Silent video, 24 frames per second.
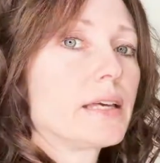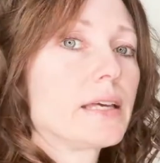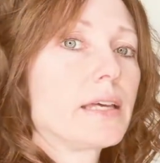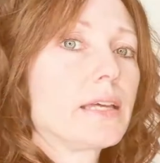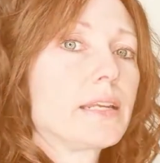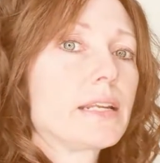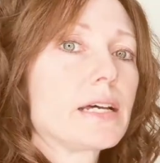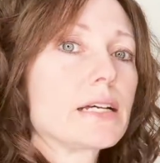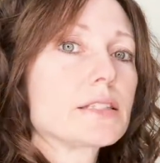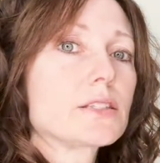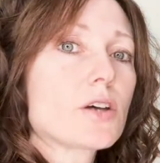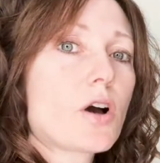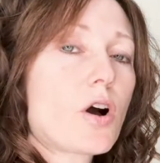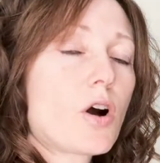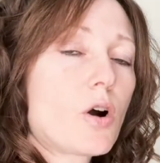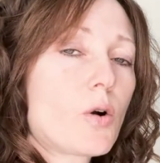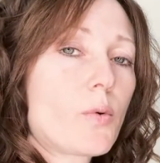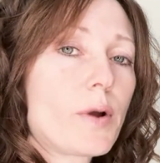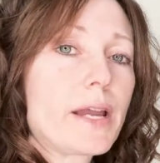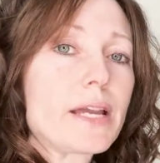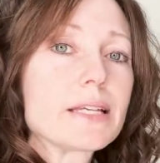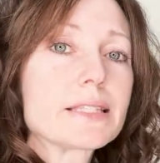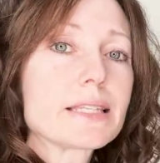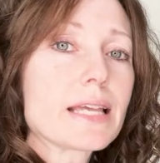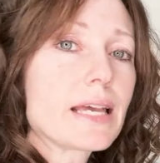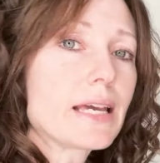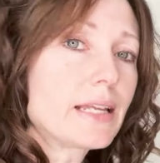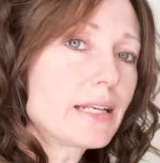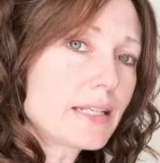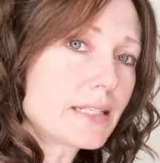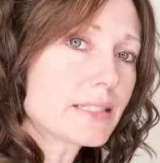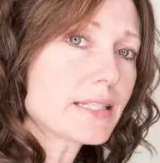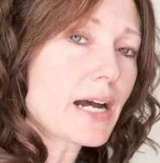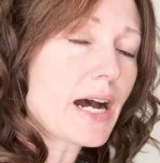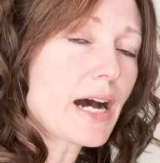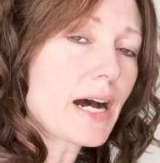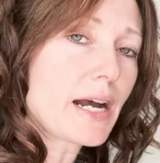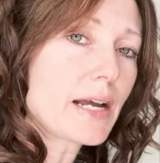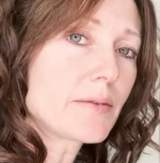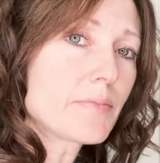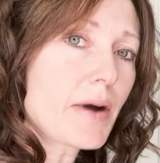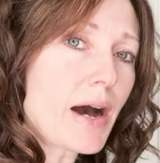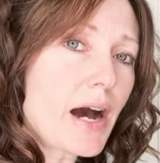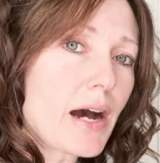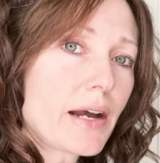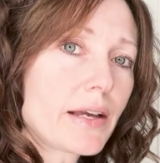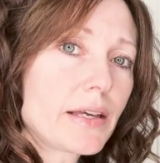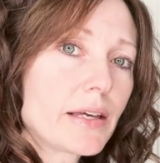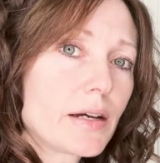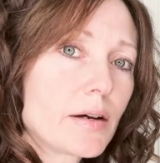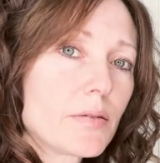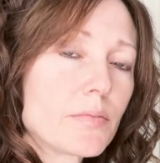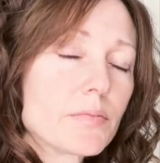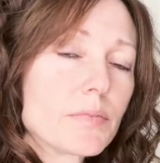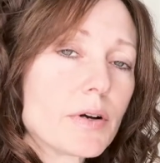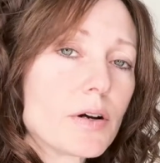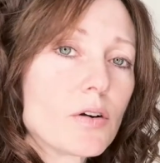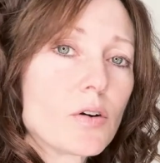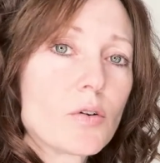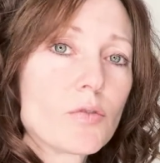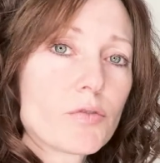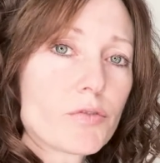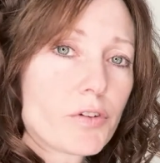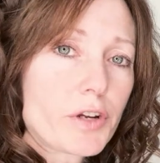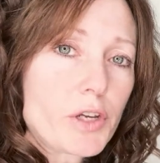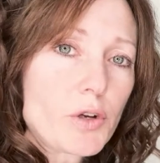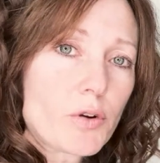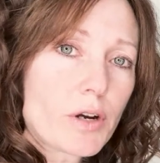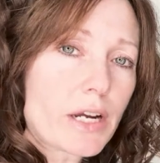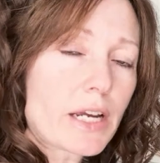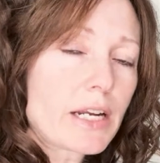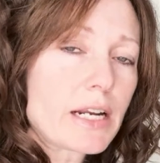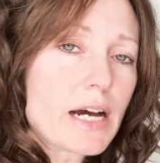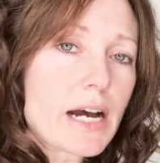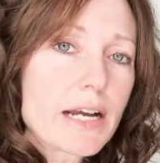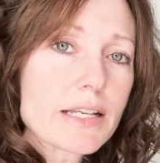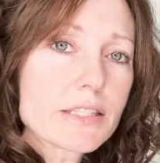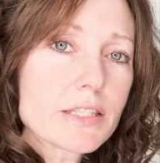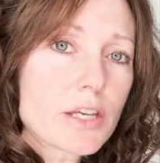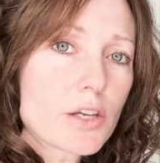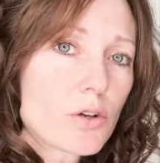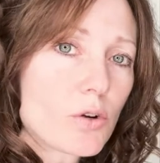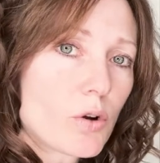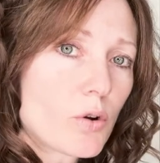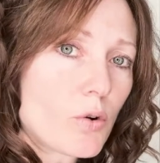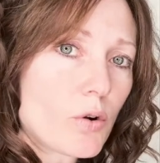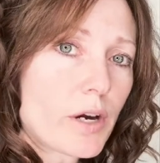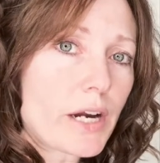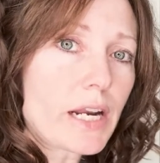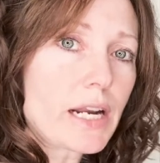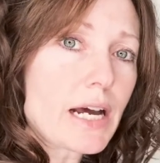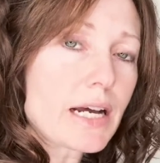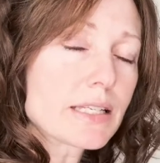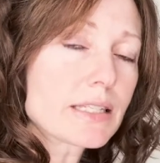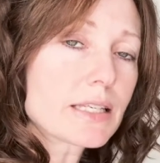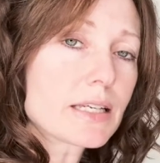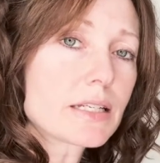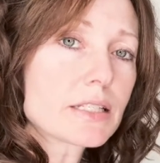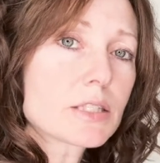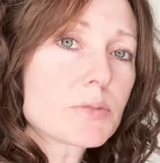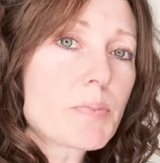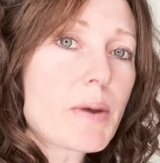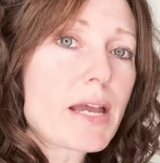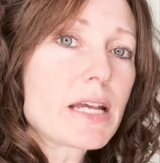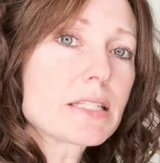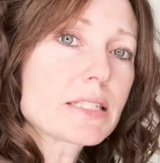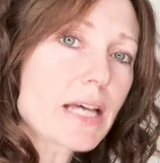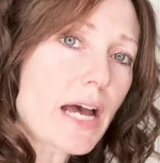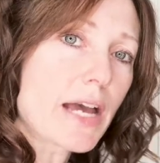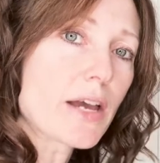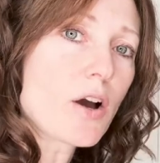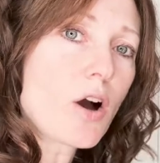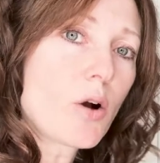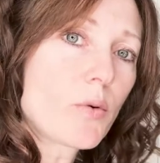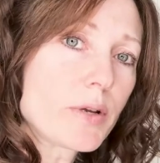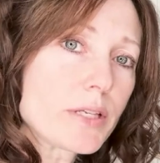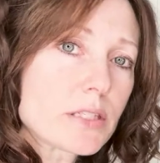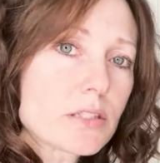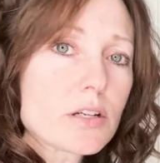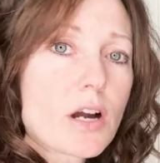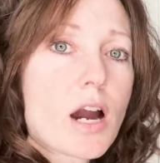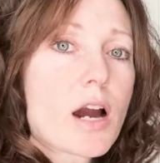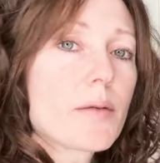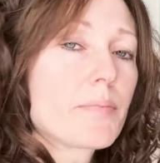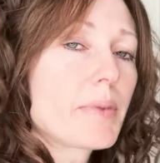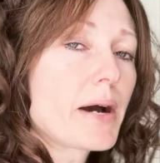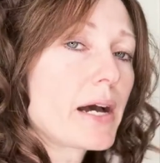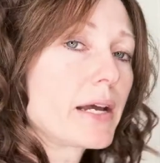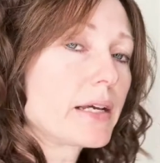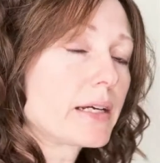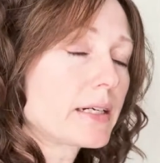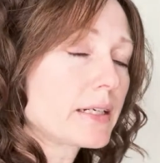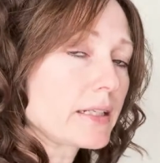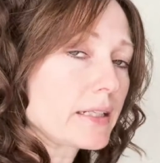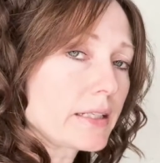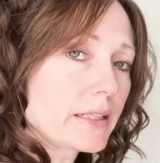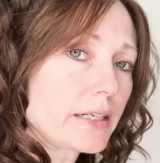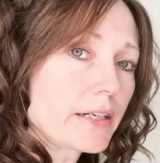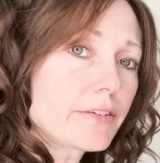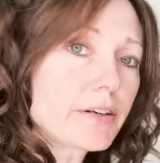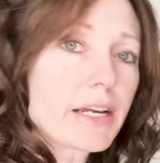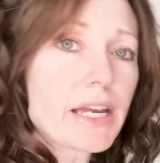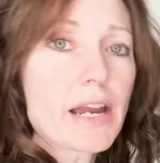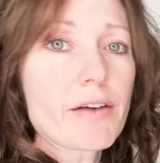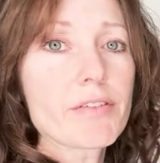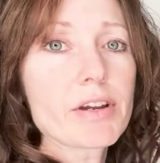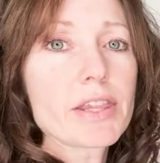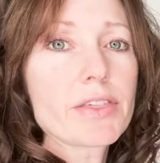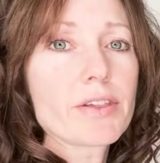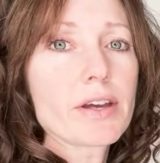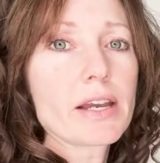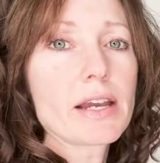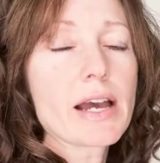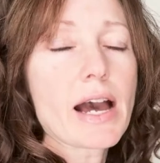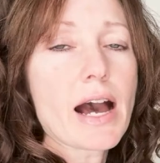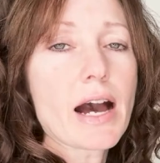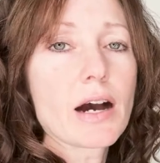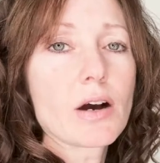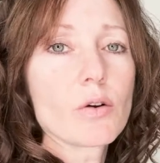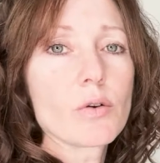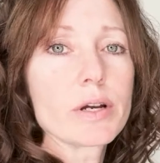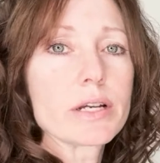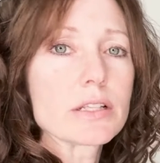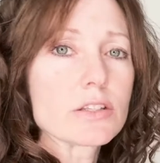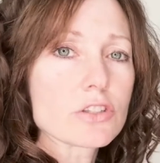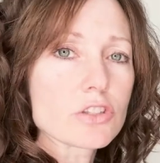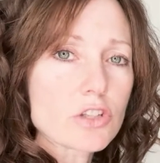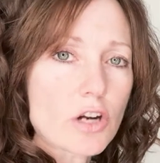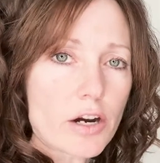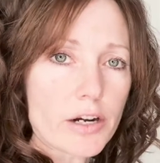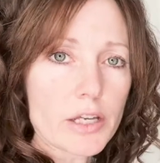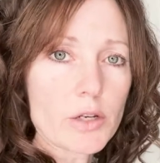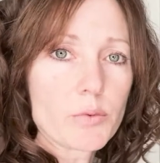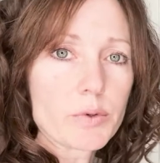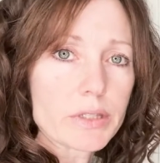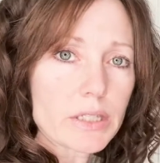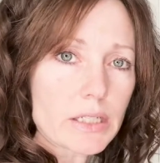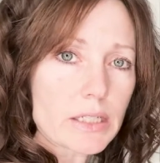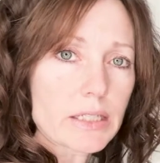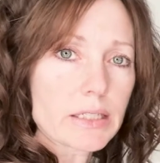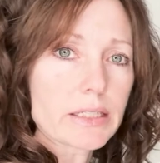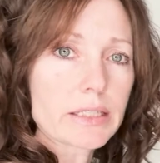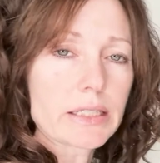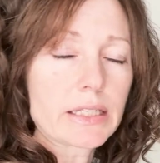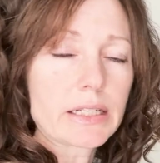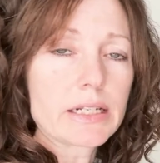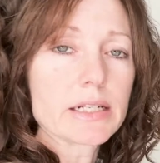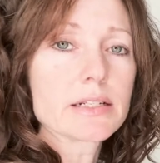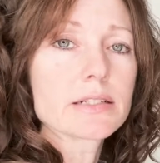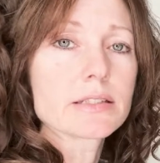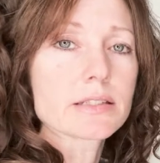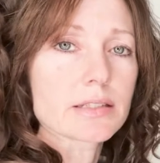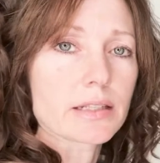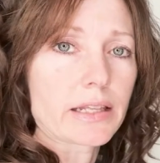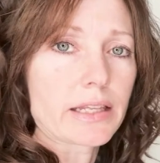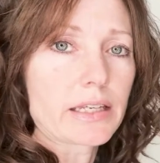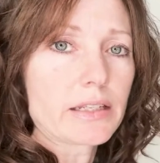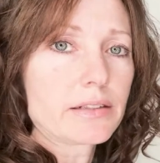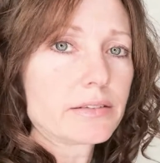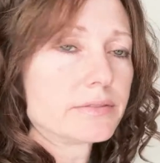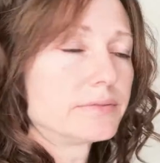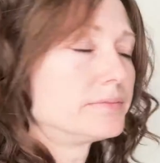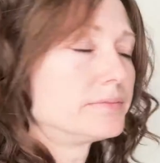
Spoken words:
And as always, anytime I am reorganizing or organizing a space, I always start by clearing everything out and starting with a clean slate.